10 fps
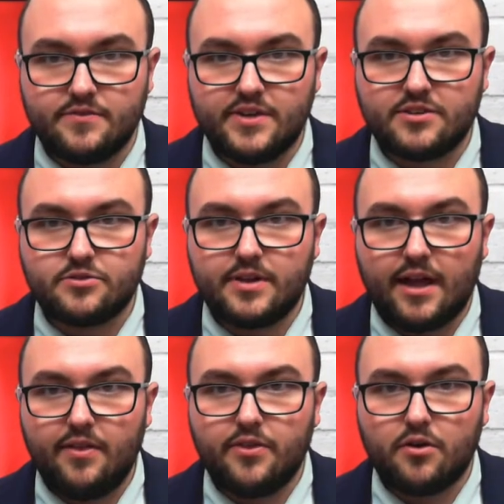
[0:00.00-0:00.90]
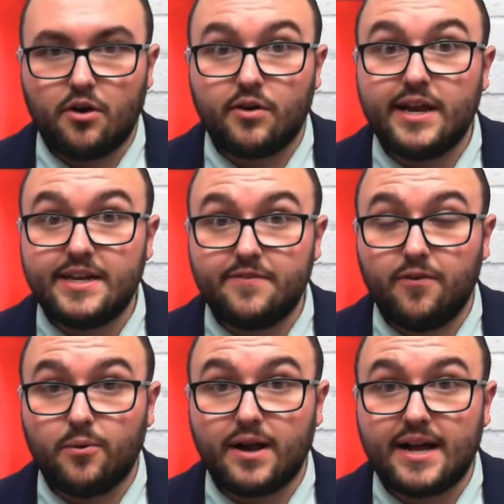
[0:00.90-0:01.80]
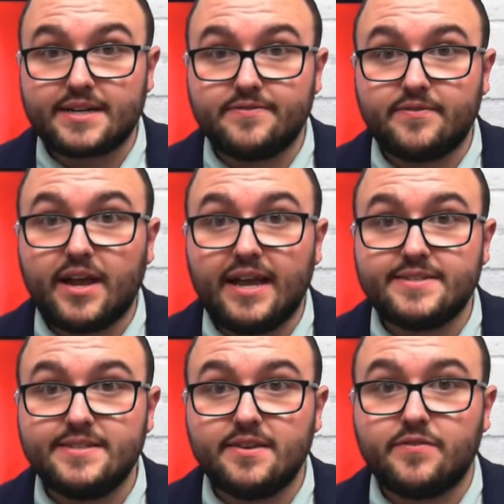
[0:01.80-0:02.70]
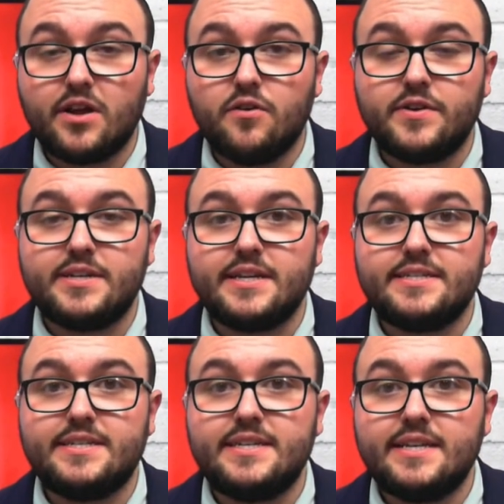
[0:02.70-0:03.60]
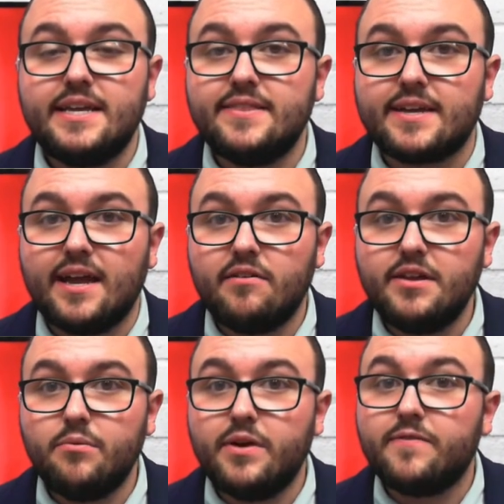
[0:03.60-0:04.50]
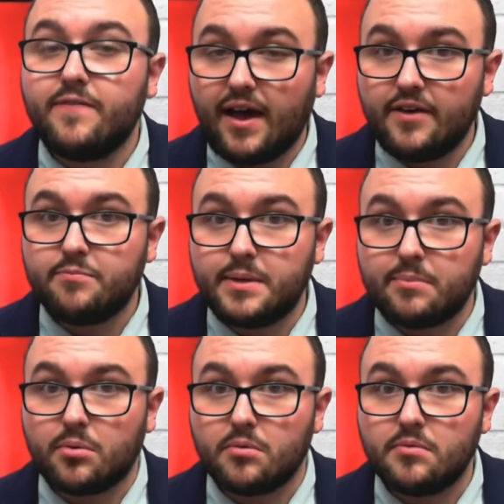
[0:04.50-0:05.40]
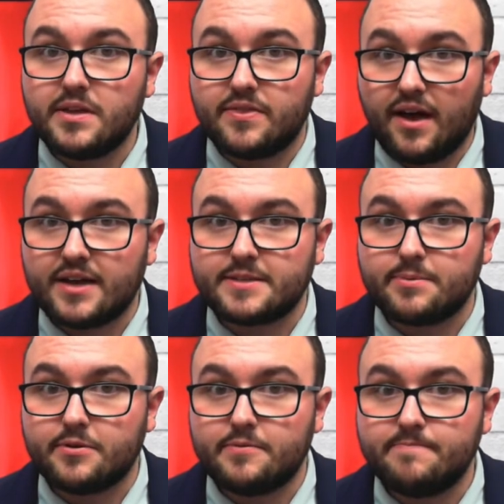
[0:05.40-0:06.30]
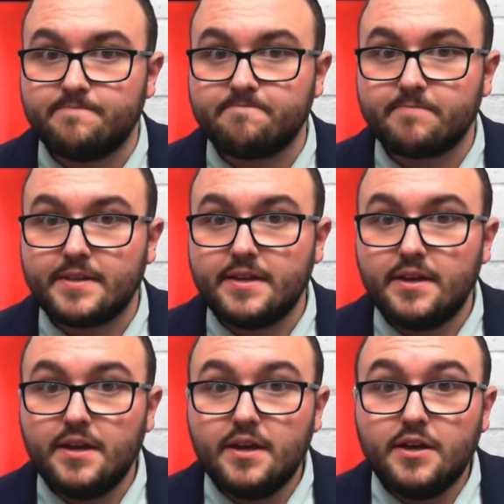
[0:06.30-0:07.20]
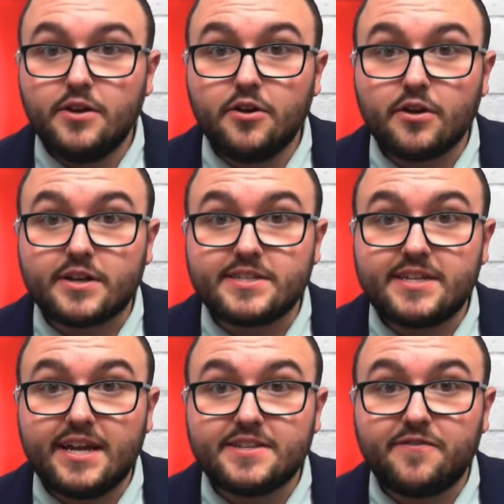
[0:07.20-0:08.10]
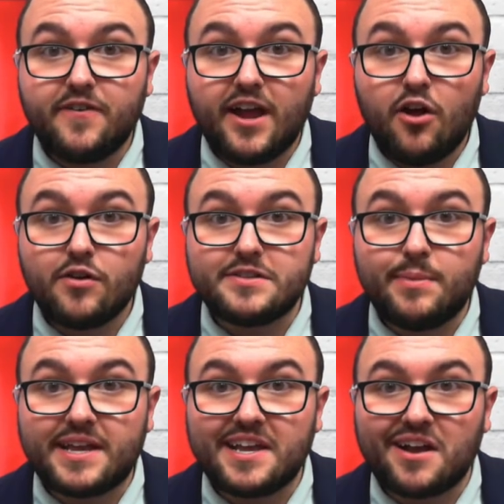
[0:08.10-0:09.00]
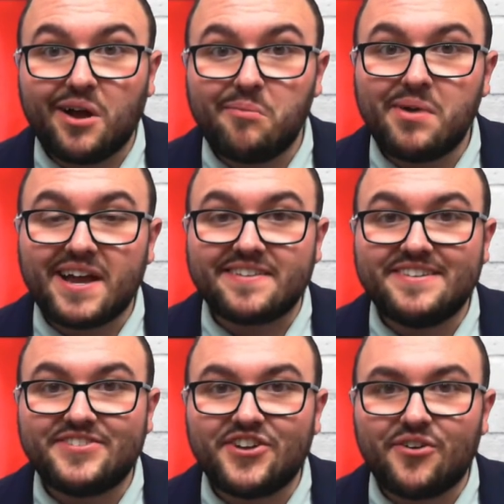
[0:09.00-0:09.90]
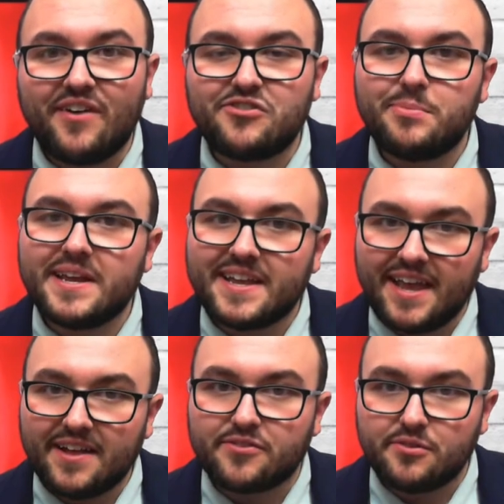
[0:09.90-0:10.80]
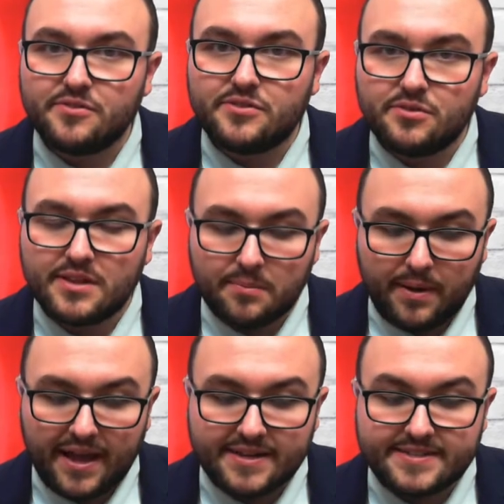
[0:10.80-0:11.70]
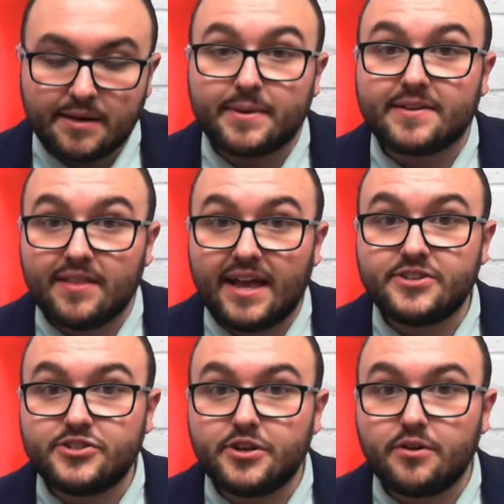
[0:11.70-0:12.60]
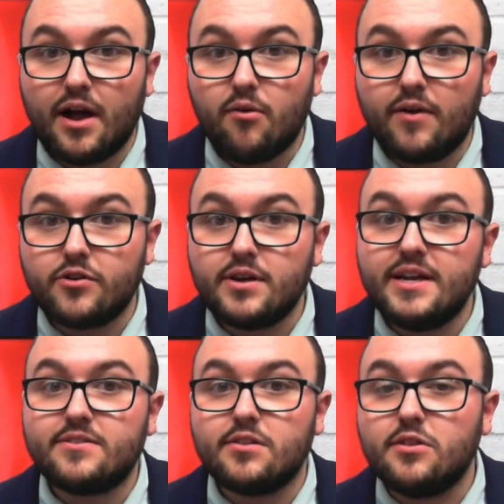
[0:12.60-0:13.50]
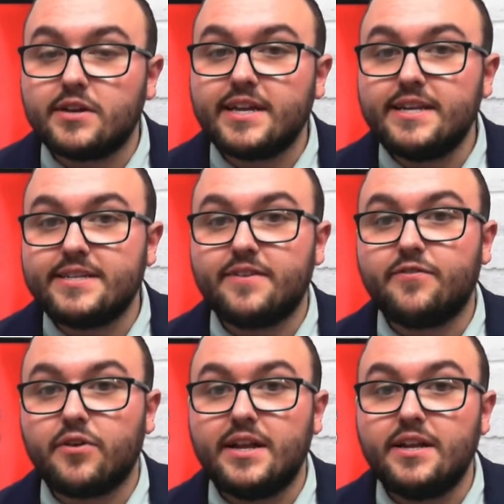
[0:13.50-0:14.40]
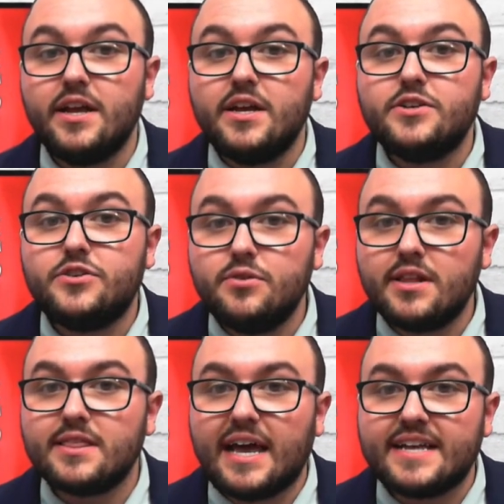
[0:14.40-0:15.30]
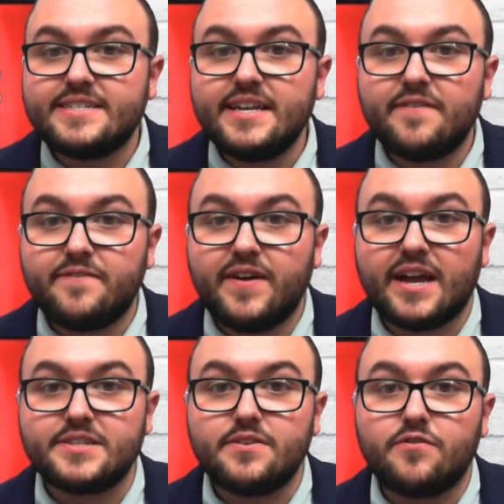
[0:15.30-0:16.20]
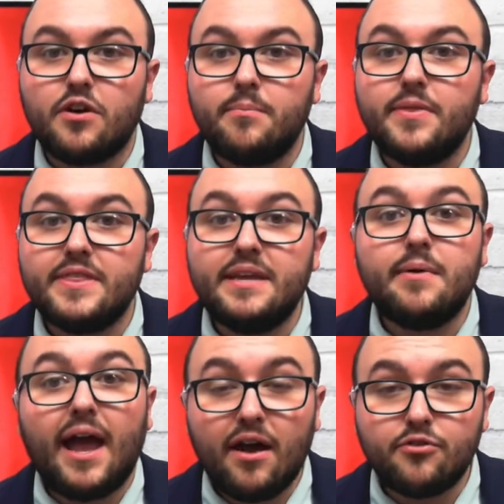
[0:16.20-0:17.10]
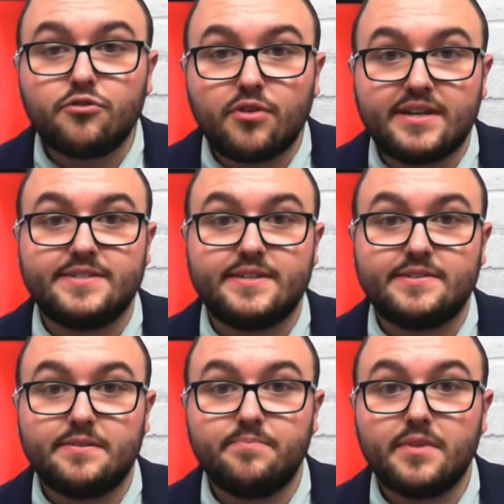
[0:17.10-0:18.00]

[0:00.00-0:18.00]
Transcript: of yesterday, there are 84 active cases of COVID-19 in the county, with 5 people in the hospital. New York State's Fair is making a comeback this year after being canceled due to the pandemic last year. However, it's looking different due to lasting effects from the health crisis.